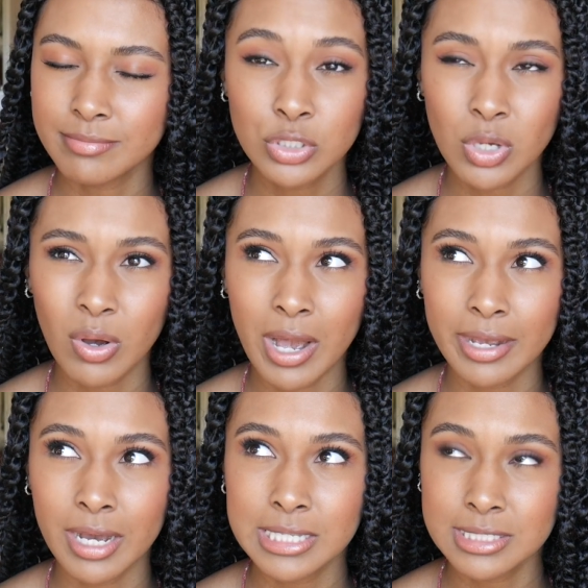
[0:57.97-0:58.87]
So I
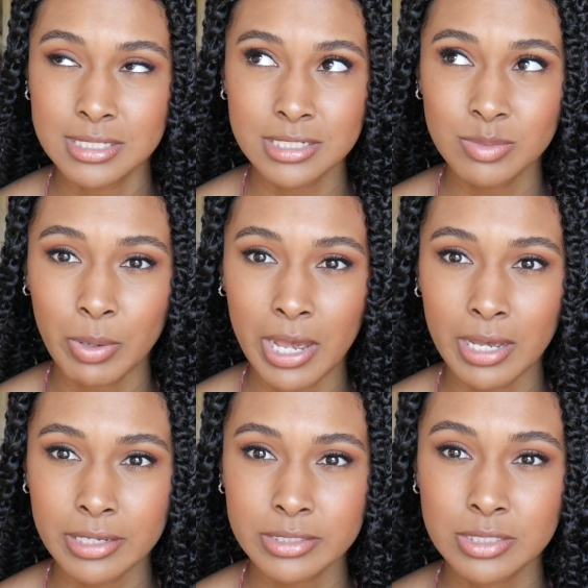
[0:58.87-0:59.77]
got 6
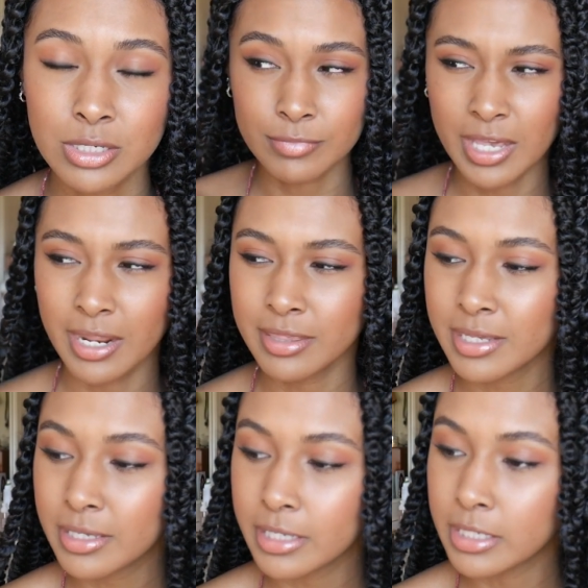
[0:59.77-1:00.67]
packs, and I
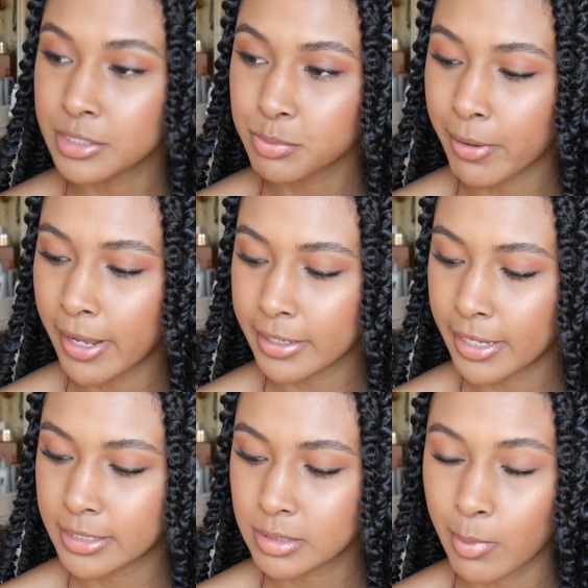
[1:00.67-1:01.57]
think each pack
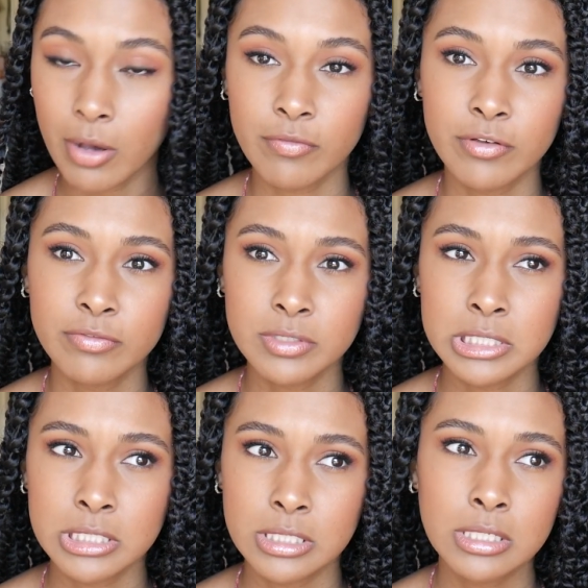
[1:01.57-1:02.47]
has about
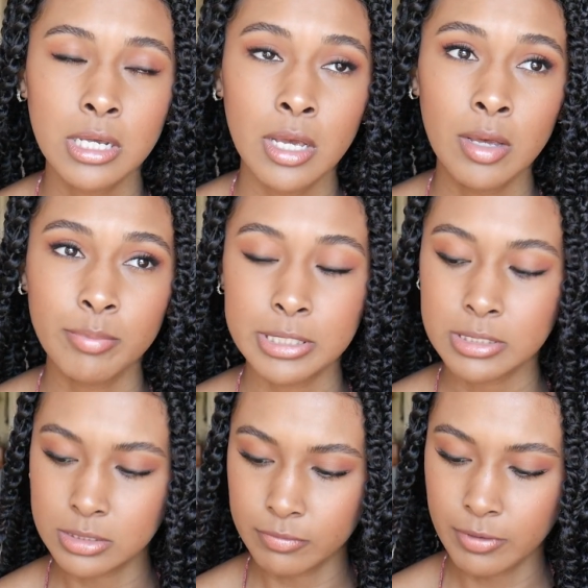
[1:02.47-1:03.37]
15
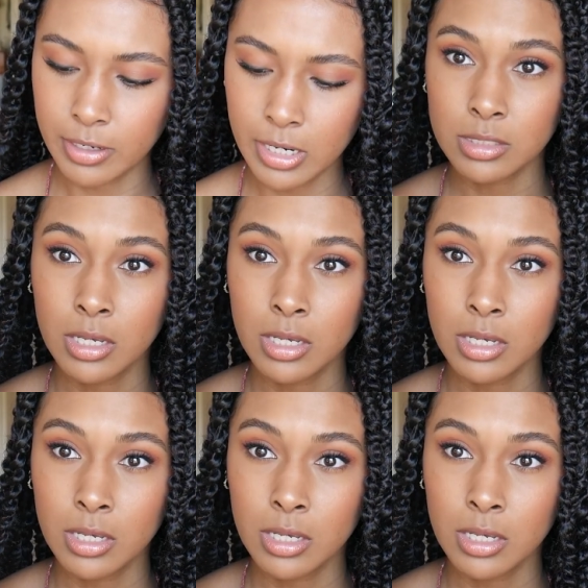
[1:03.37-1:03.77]
pieces of hair.